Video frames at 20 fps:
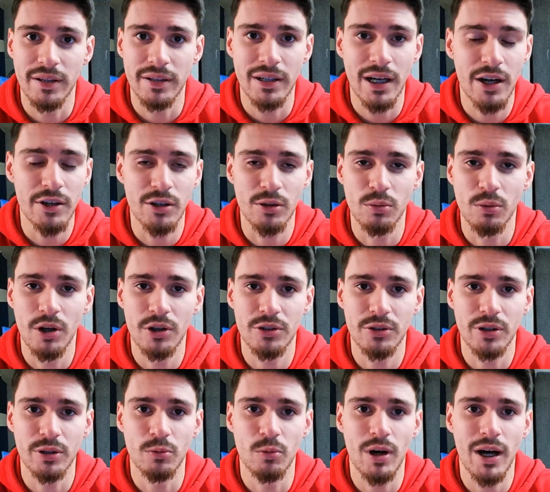And now you're
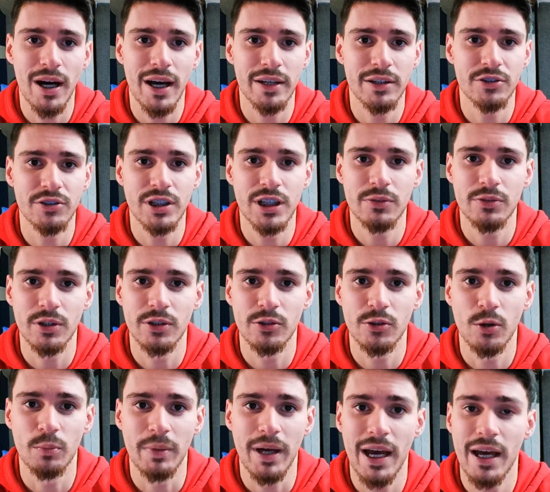wondering why the Chiefs are
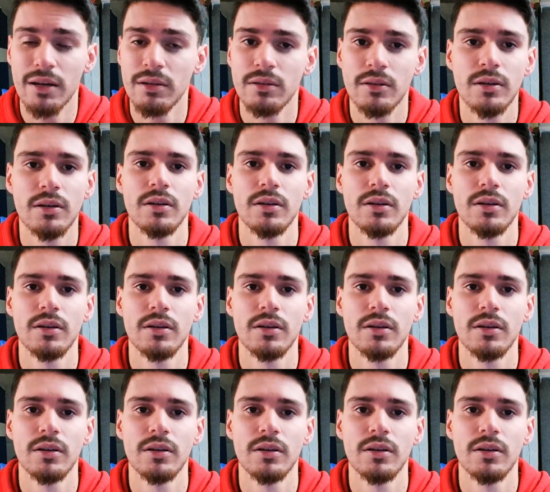so bad?